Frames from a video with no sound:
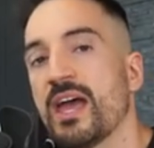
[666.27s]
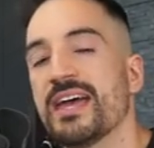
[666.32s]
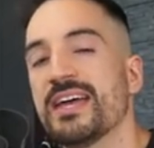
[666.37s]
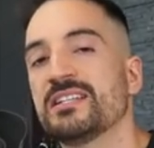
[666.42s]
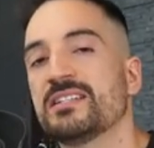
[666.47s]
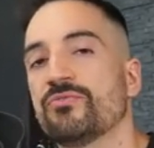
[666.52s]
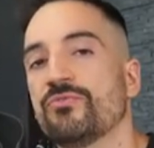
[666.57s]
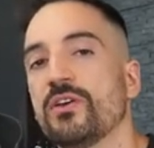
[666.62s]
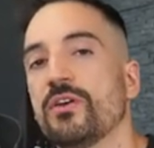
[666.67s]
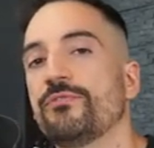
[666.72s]

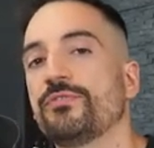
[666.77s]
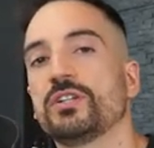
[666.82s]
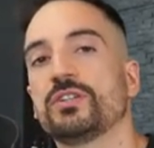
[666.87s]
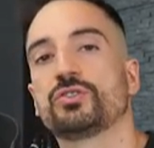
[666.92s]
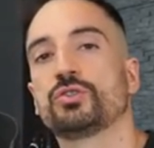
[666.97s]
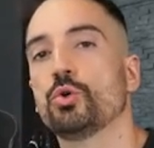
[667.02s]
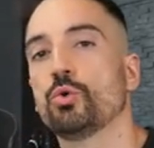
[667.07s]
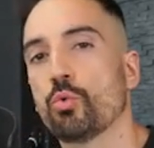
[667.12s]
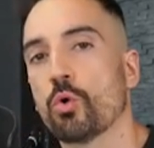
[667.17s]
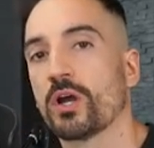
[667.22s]
is
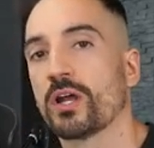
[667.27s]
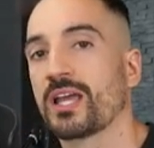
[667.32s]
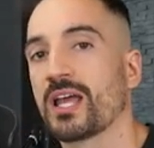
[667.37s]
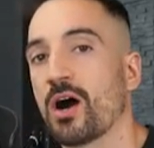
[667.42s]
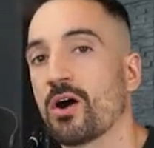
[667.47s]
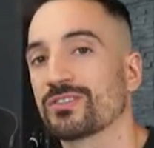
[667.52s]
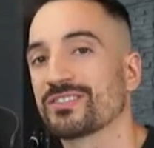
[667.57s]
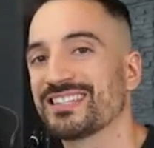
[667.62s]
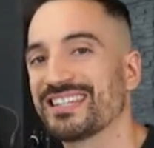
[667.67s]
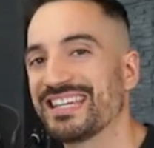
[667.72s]
52
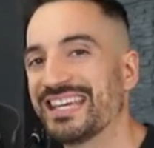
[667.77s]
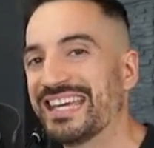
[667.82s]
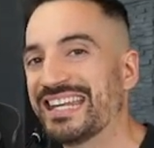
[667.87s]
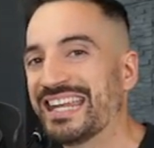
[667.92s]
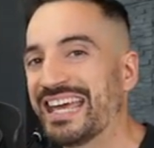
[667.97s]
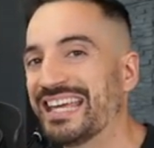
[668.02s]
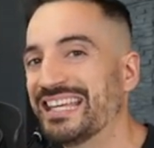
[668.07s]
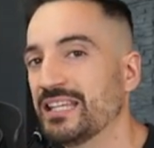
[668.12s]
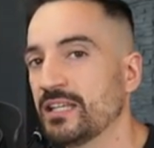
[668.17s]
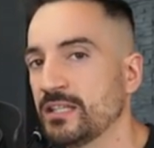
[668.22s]
workouts in
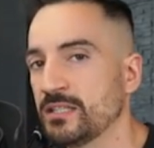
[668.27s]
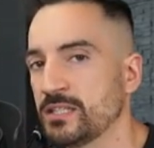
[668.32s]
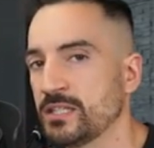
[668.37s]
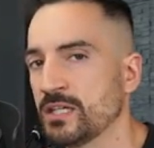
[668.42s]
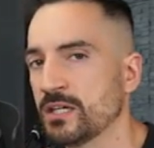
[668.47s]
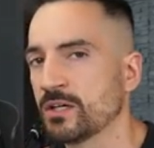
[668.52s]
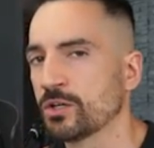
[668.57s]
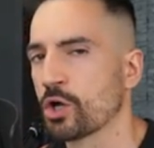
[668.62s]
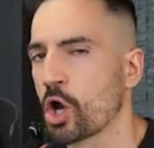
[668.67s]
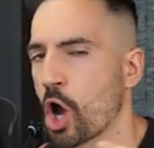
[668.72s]
a
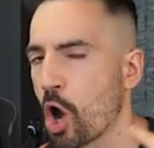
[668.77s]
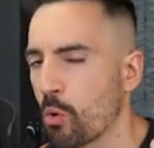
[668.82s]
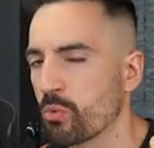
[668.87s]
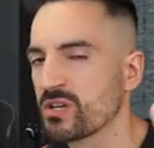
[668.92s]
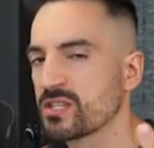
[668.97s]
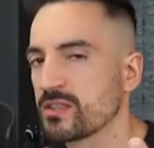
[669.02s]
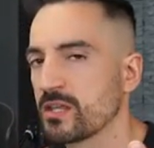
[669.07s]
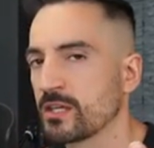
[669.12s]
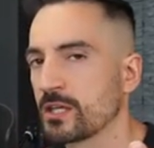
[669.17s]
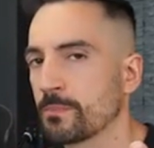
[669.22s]
year.
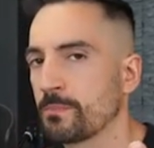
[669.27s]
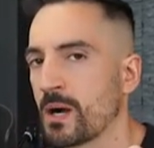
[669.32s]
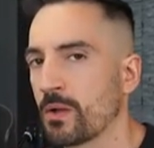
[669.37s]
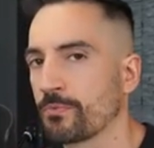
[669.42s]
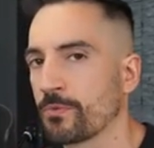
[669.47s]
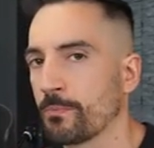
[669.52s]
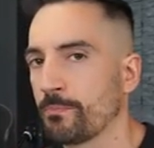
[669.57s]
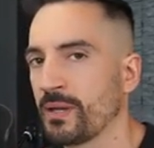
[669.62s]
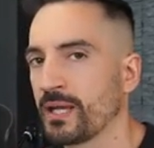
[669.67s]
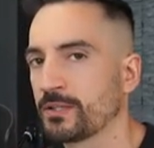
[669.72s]
Always think about
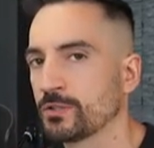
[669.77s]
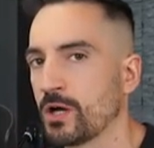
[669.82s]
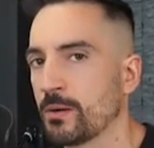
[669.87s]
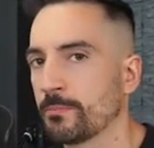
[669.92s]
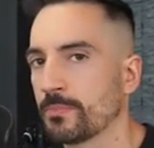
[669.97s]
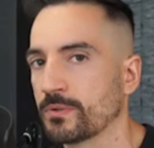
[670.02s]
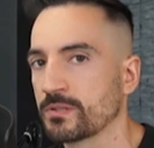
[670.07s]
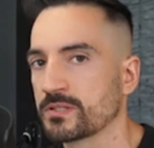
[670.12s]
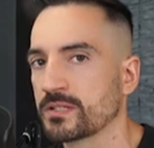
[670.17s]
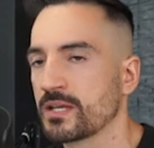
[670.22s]
the big
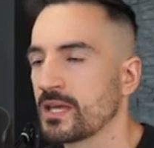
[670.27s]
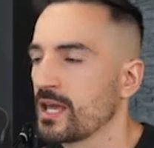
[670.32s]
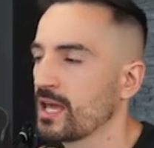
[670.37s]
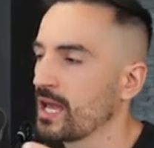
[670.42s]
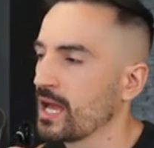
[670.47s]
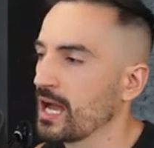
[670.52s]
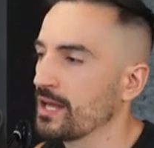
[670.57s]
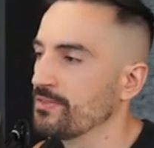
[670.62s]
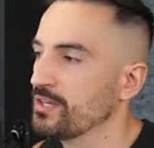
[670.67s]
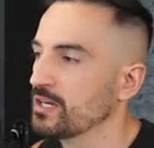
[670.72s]
numbers.
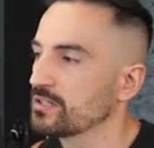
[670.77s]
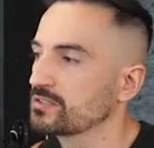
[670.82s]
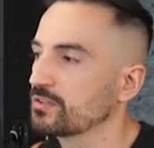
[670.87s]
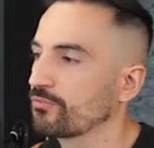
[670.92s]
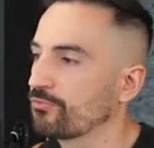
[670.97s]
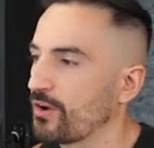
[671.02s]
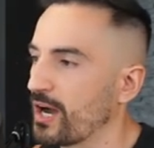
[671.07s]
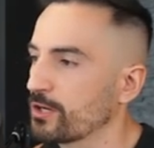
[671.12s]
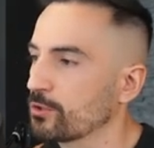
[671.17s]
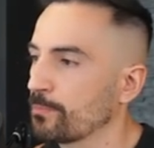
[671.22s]
And here's the
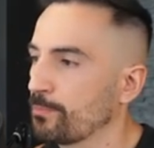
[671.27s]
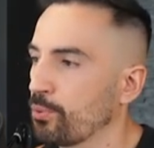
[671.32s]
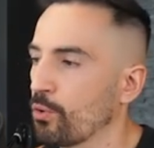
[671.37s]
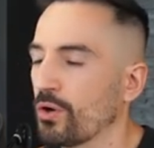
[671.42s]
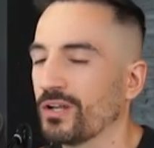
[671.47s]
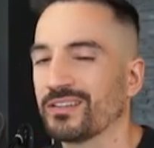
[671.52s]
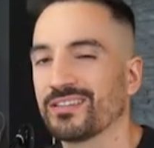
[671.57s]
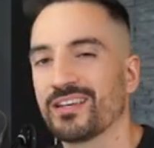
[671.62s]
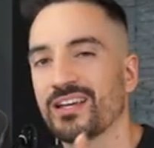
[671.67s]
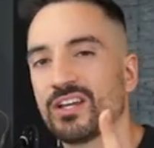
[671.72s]
final
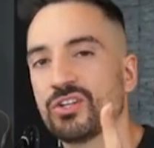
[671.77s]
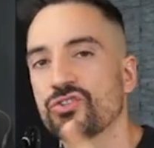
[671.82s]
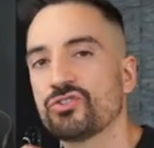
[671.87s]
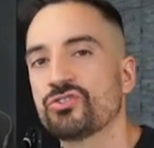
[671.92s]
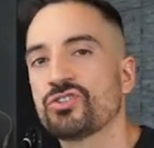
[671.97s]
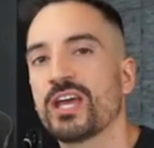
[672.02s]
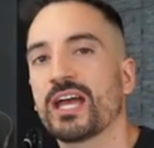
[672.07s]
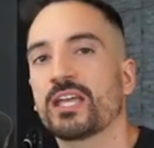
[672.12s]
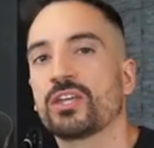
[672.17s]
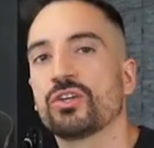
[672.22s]
point.
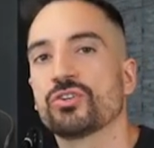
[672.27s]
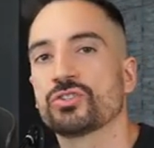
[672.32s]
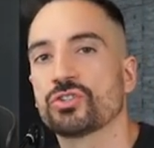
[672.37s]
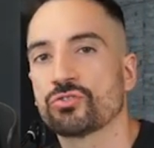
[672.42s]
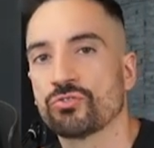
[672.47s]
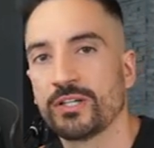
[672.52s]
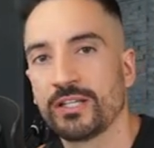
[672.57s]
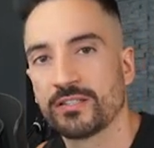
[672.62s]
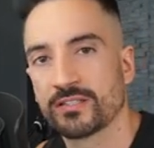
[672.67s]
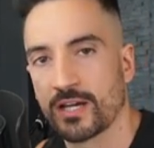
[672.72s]
Check your
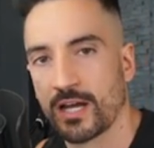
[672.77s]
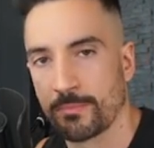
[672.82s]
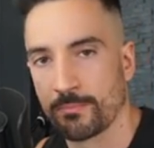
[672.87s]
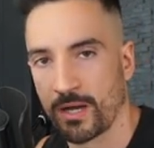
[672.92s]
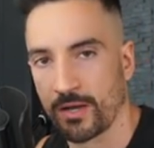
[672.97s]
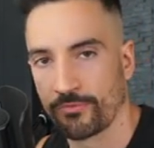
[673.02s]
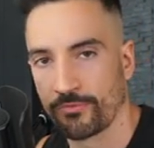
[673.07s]
screen time, my